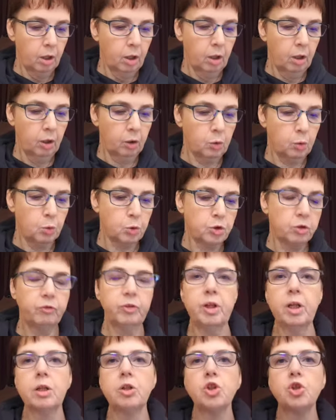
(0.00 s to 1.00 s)
1/4 of an
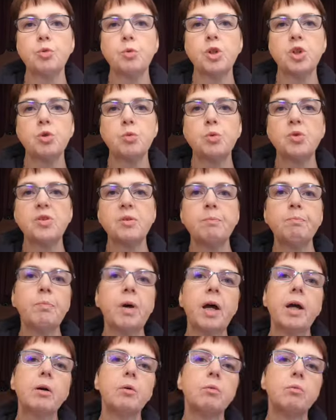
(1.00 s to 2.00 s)
inch, which was
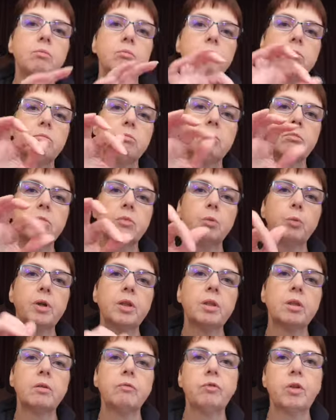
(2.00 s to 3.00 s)
about the
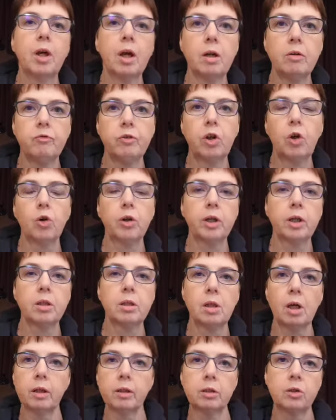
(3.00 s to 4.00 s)
width of the overlocking
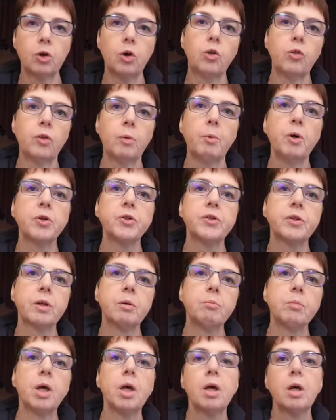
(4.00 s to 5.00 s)
that I'd got on the
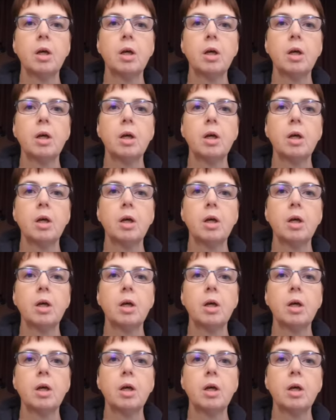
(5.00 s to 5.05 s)
bottom,